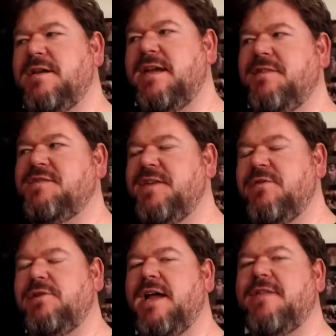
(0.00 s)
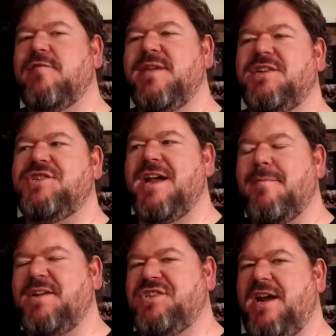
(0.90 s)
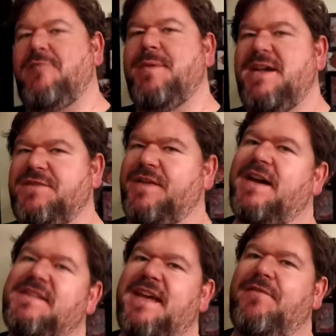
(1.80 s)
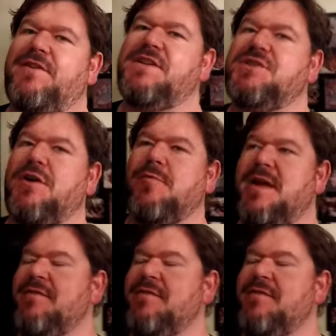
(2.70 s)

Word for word: Give this video a like for me and check out my channel page if you guys haven't done so already.